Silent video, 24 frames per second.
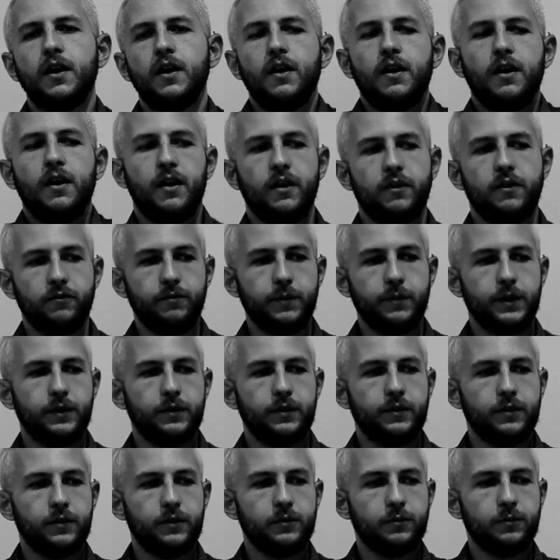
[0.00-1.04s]
I've
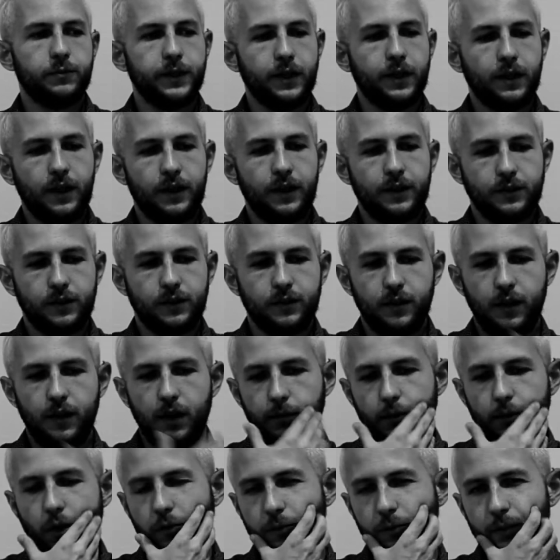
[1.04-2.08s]
been realizing that I'm
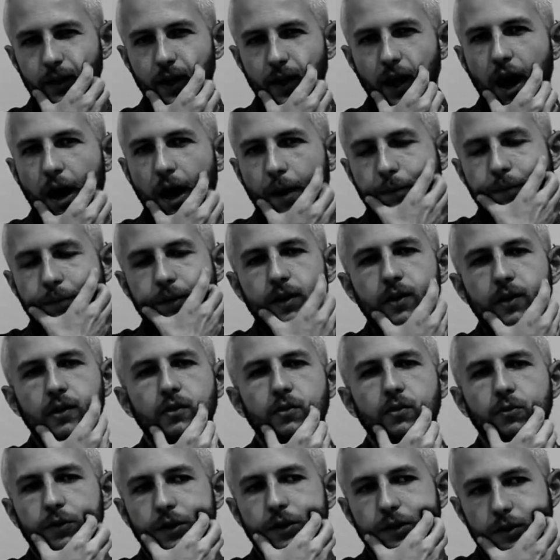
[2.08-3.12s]
not really happy
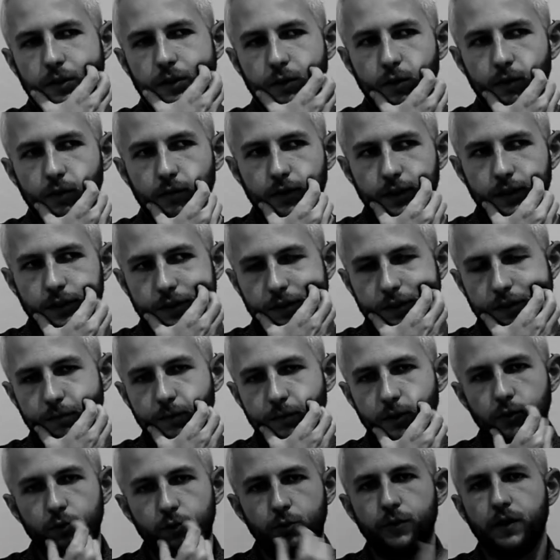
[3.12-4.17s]
with a lot of things that I've been
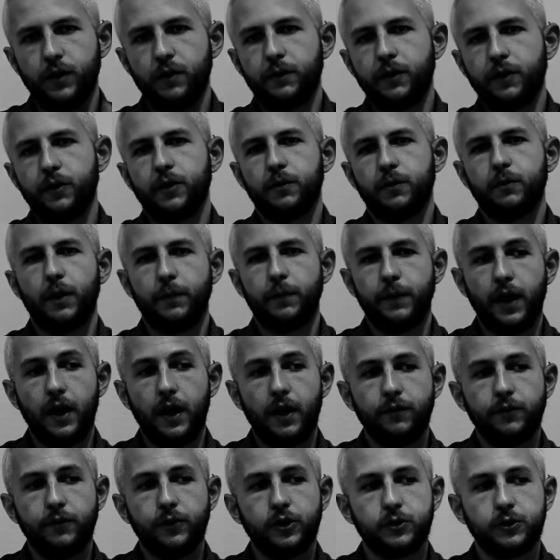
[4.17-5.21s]
doing regarding my
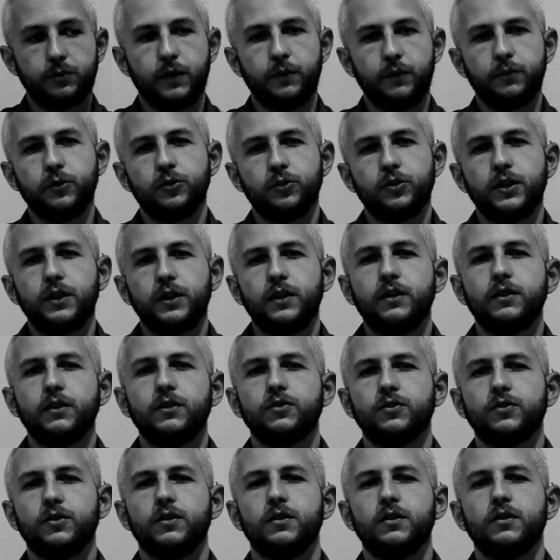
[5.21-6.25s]
behaviors, my
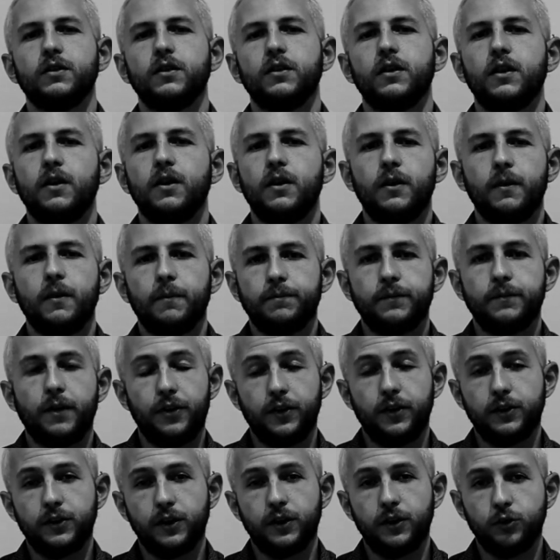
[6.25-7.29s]
routines, and the
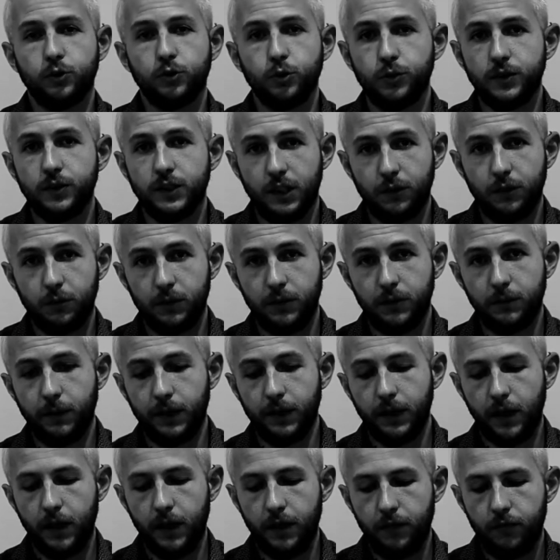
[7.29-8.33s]
things that I do in general in my
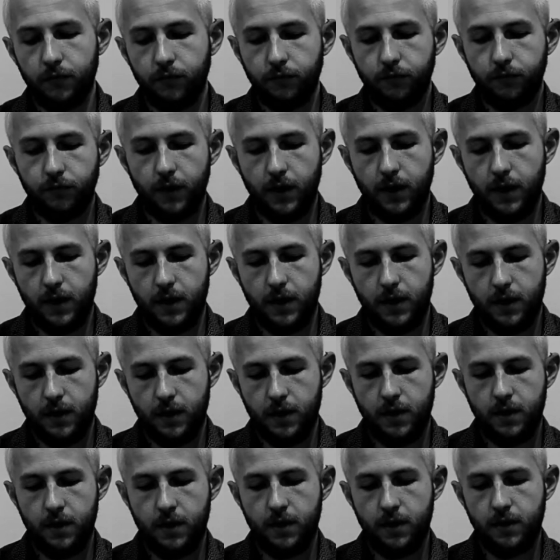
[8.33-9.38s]
life,
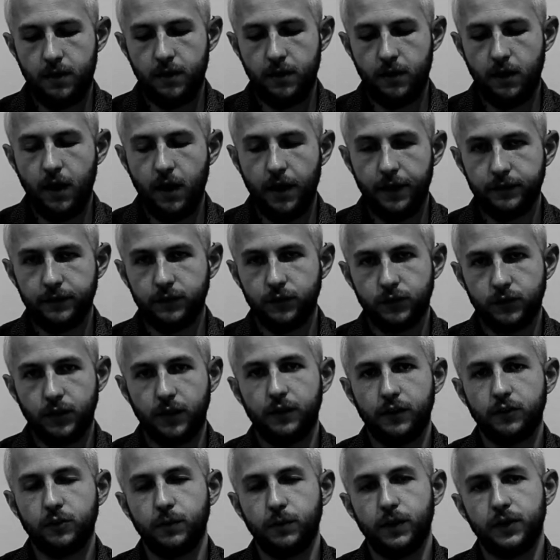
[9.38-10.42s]
and I decided
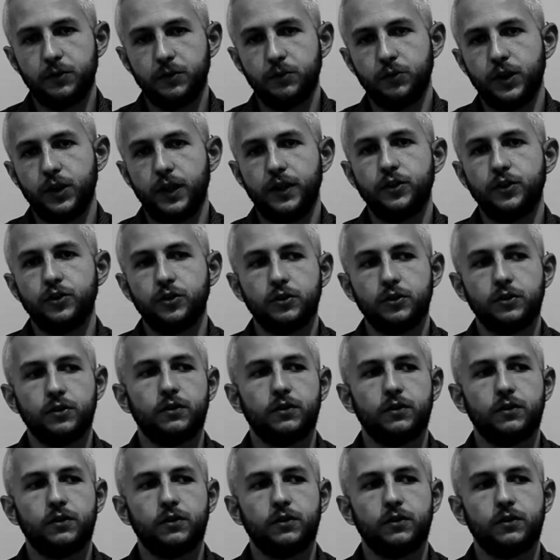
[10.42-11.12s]
to make some changes.